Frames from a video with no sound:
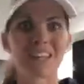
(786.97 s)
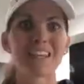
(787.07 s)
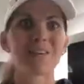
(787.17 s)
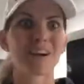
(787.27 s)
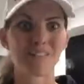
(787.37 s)
They'll
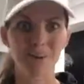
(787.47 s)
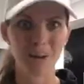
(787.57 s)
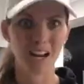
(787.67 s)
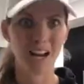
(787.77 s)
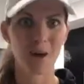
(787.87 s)
eat whatever I'm
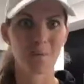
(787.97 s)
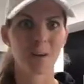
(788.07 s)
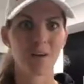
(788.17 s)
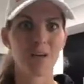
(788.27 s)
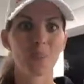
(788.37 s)
cutting up.
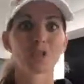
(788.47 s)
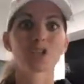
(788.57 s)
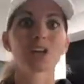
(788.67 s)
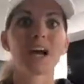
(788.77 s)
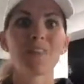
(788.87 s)
They'll
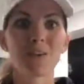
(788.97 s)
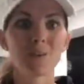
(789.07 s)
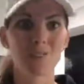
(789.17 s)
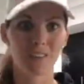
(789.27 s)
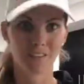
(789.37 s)
try the
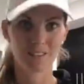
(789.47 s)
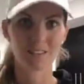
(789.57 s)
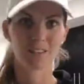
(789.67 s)
new things.